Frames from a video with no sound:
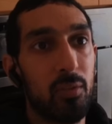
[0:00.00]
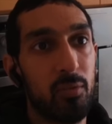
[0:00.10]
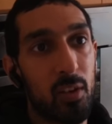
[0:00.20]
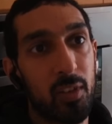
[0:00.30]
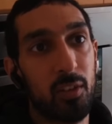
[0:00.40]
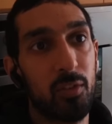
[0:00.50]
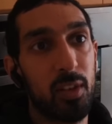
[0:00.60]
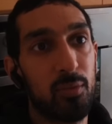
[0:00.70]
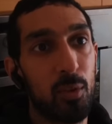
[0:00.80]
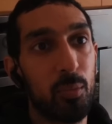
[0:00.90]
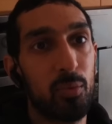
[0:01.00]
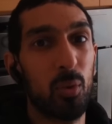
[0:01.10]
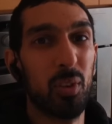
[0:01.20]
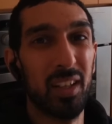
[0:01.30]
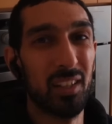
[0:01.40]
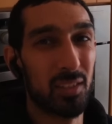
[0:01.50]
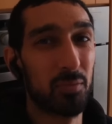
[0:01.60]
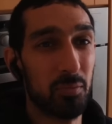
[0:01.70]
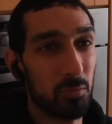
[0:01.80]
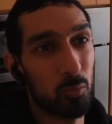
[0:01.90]
if you've never done a rear flue before,
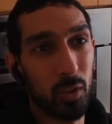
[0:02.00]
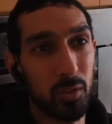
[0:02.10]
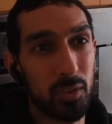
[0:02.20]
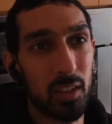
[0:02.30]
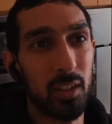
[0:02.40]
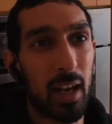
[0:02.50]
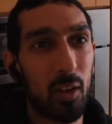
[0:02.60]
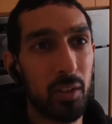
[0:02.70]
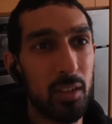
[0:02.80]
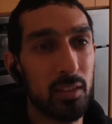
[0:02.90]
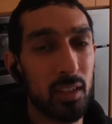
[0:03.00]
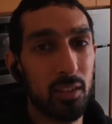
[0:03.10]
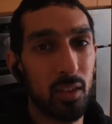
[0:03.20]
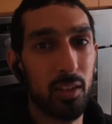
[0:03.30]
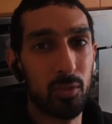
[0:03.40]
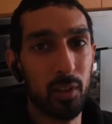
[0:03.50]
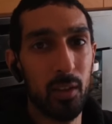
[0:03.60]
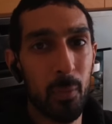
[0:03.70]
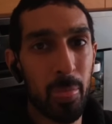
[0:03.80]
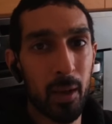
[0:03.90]
well, you've seen how easy it is.
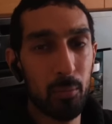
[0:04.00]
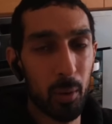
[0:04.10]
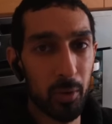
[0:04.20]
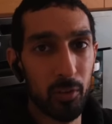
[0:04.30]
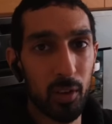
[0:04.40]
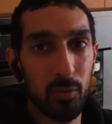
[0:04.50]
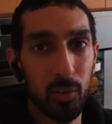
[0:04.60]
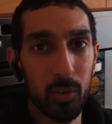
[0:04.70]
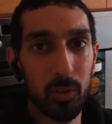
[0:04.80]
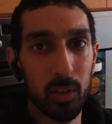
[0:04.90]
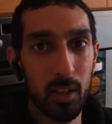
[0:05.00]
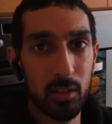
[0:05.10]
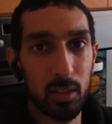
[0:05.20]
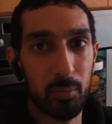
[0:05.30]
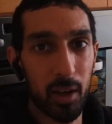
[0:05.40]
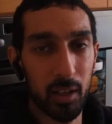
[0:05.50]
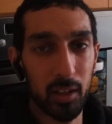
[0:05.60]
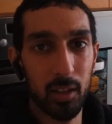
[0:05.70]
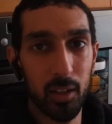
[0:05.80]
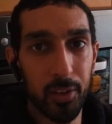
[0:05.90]
Literally pop the rear flue into the
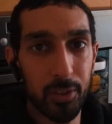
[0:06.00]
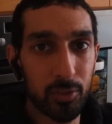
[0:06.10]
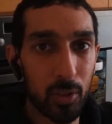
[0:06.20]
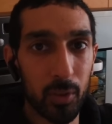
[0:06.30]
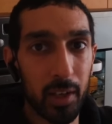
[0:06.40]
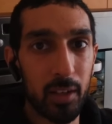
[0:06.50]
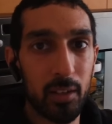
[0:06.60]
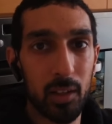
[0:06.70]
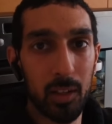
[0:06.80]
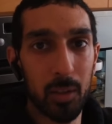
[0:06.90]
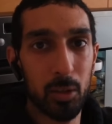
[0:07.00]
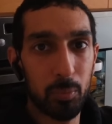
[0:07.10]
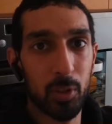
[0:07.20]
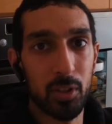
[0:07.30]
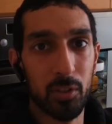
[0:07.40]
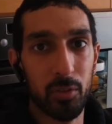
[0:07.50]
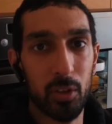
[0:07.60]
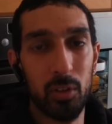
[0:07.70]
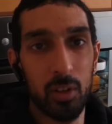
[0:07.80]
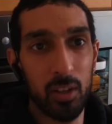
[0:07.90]
bracket, screw it in, push it
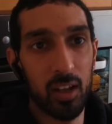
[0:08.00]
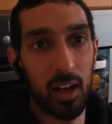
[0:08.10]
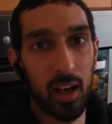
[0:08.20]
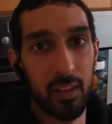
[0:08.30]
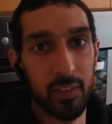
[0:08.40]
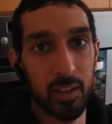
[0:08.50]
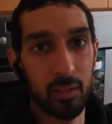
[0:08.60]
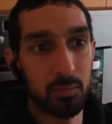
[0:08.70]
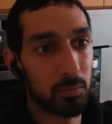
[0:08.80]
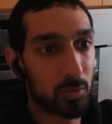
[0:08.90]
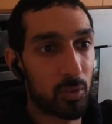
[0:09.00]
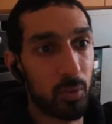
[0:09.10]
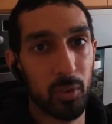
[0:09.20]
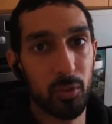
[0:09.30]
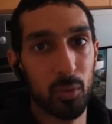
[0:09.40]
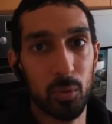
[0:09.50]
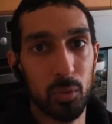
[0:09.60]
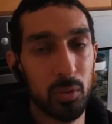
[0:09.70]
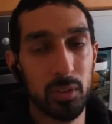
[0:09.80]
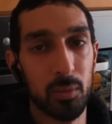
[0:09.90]
through, and then screw it onto the
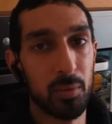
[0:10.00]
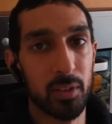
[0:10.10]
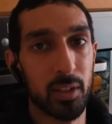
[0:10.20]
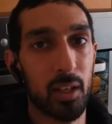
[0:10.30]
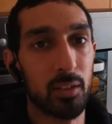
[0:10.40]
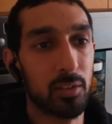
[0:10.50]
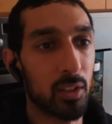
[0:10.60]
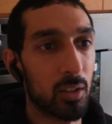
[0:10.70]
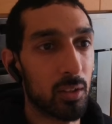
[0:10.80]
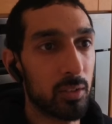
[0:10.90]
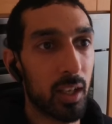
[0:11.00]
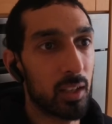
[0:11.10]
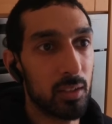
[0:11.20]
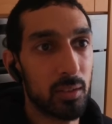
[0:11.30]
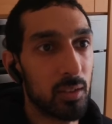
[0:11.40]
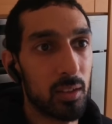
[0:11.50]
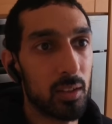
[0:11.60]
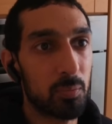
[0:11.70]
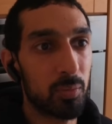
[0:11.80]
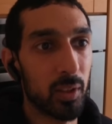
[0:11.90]
wall. Simple as that. So yeah,
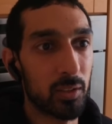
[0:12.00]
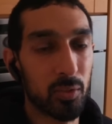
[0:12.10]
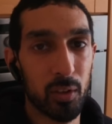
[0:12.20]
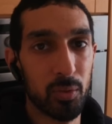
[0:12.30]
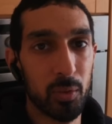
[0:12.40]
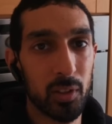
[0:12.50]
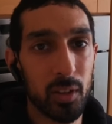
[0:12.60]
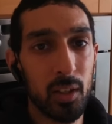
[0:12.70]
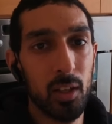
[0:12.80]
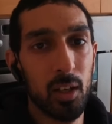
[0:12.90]
it's pretty straightforward.